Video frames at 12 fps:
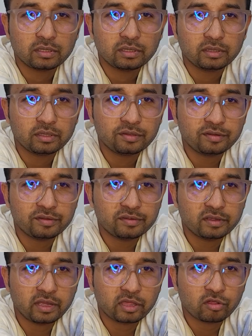This is
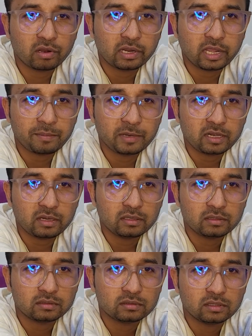the actual camera.
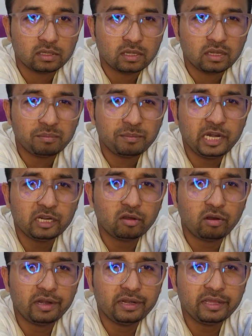Build
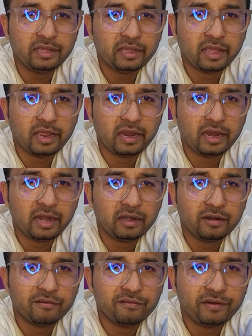quality
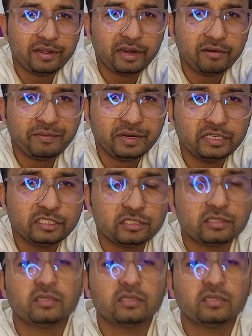and fit and finish